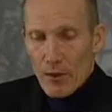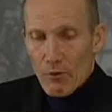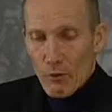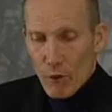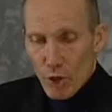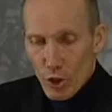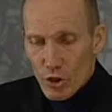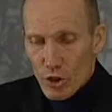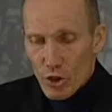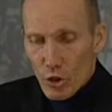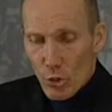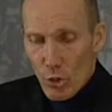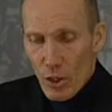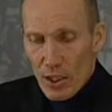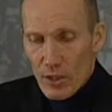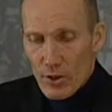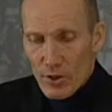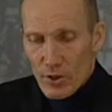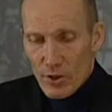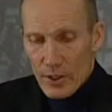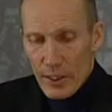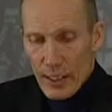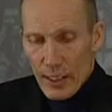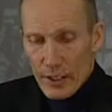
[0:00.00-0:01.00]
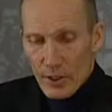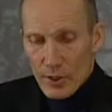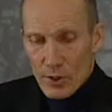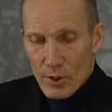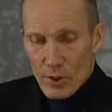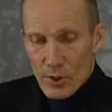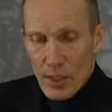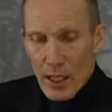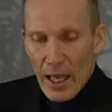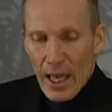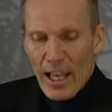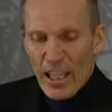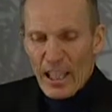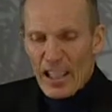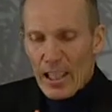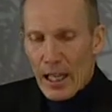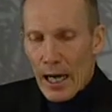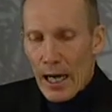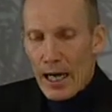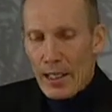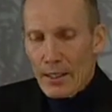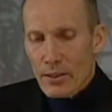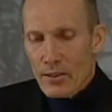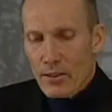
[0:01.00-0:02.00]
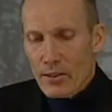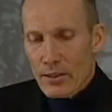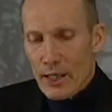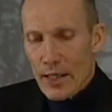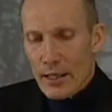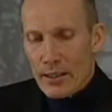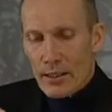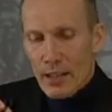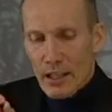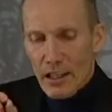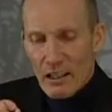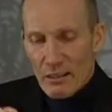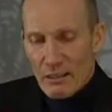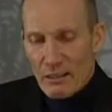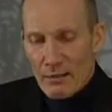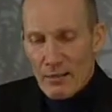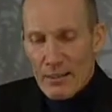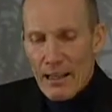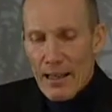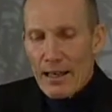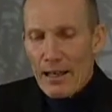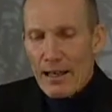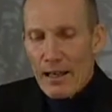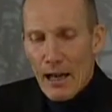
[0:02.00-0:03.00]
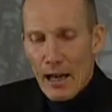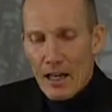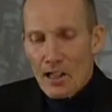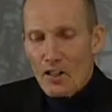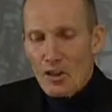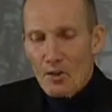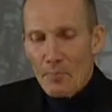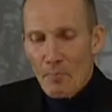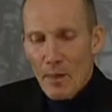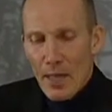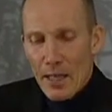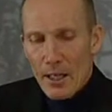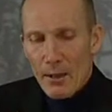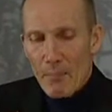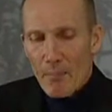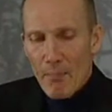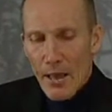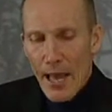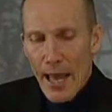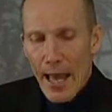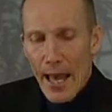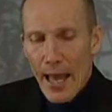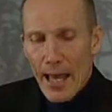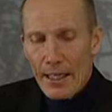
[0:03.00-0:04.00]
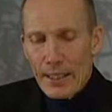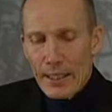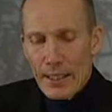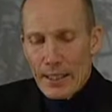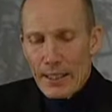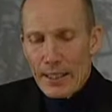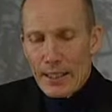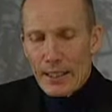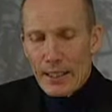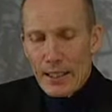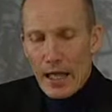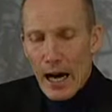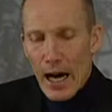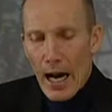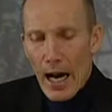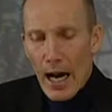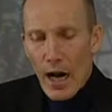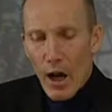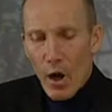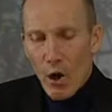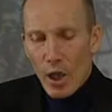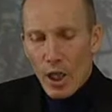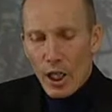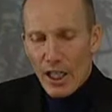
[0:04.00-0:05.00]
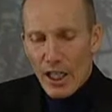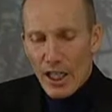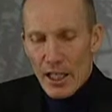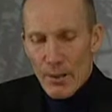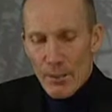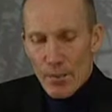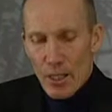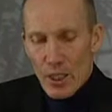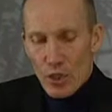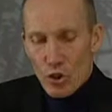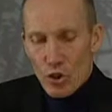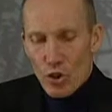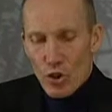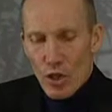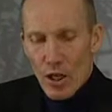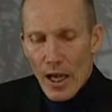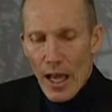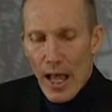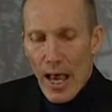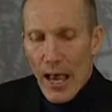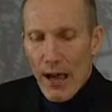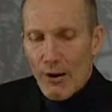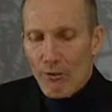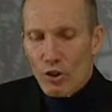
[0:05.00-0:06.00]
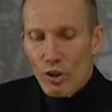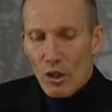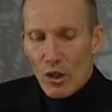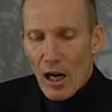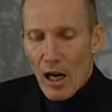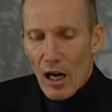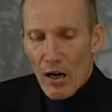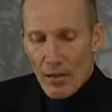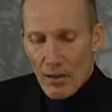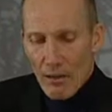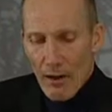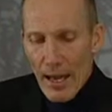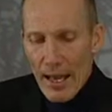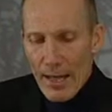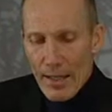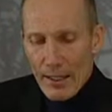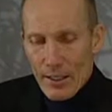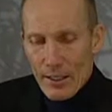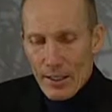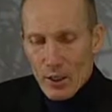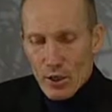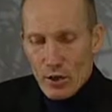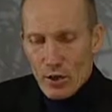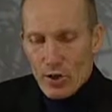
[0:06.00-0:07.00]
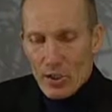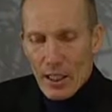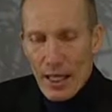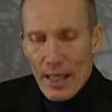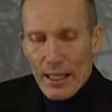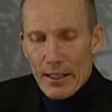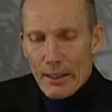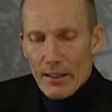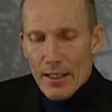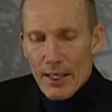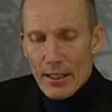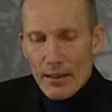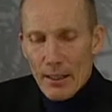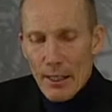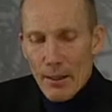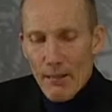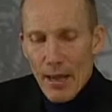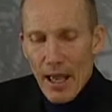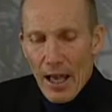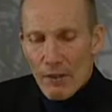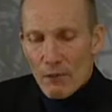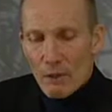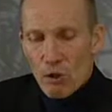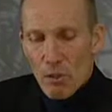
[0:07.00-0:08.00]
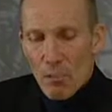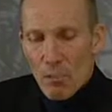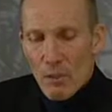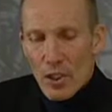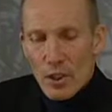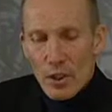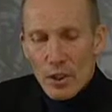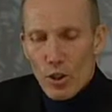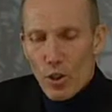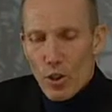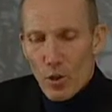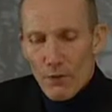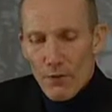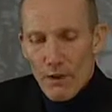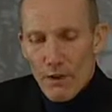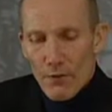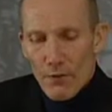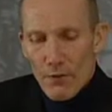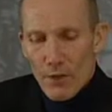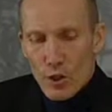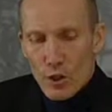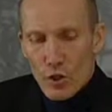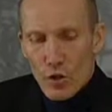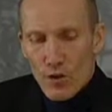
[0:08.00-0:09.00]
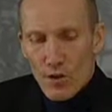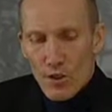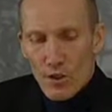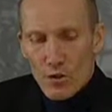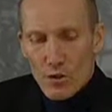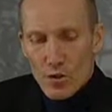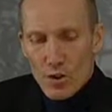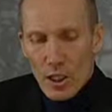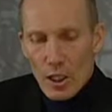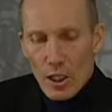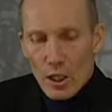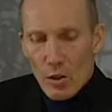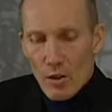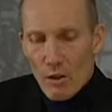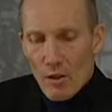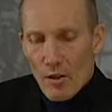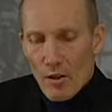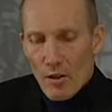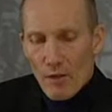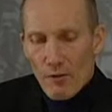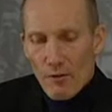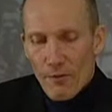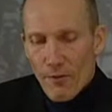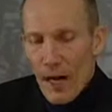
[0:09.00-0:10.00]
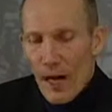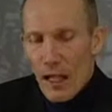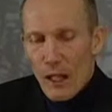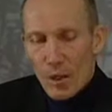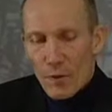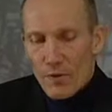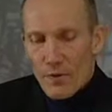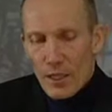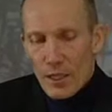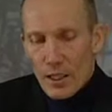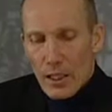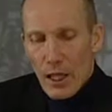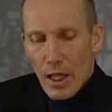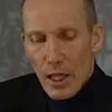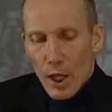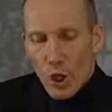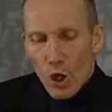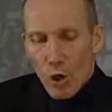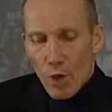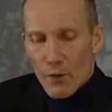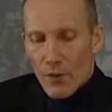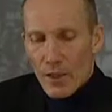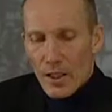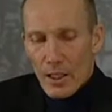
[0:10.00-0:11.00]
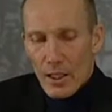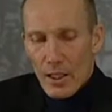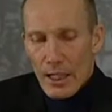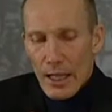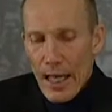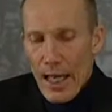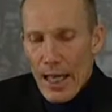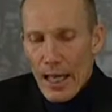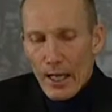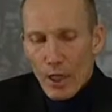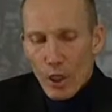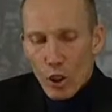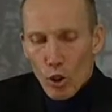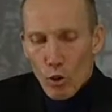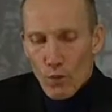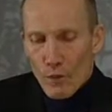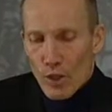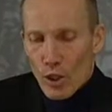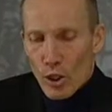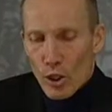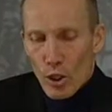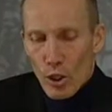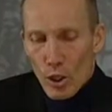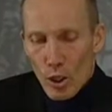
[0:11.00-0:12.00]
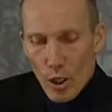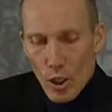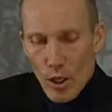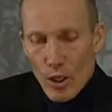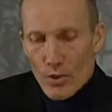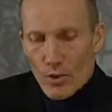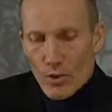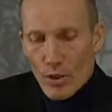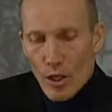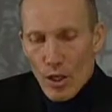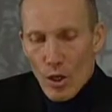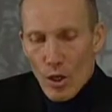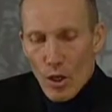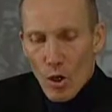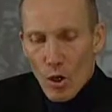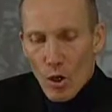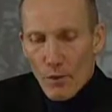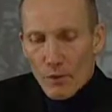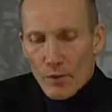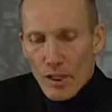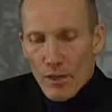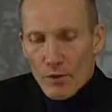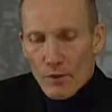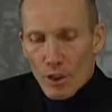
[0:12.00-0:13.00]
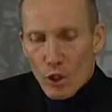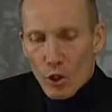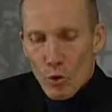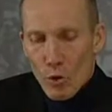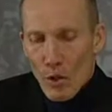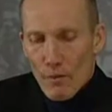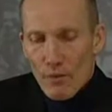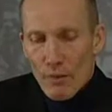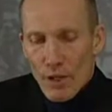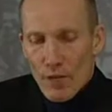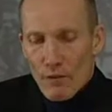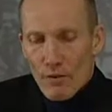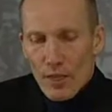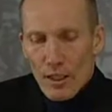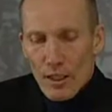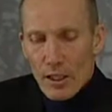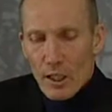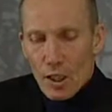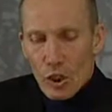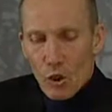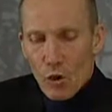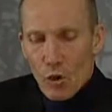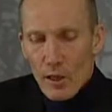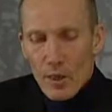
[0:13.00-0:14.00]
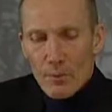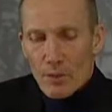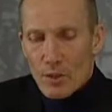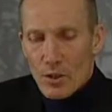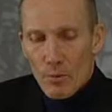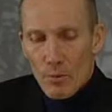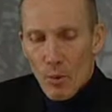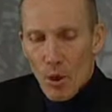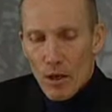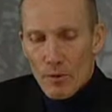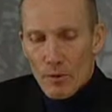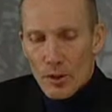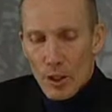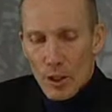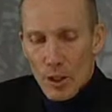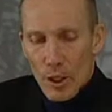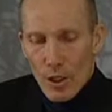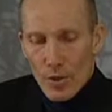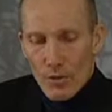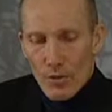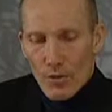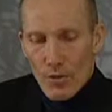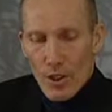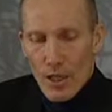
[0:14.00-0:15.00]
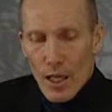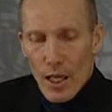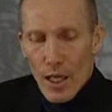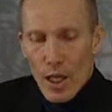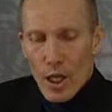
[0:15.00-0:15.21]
verse 26. And God said, let us make man in our image, after our likeness, and let them have dominion over the fish of the sea, over the fowl of the air, over the cattle, over the earth, over every creeping thing that creeps upon the earth.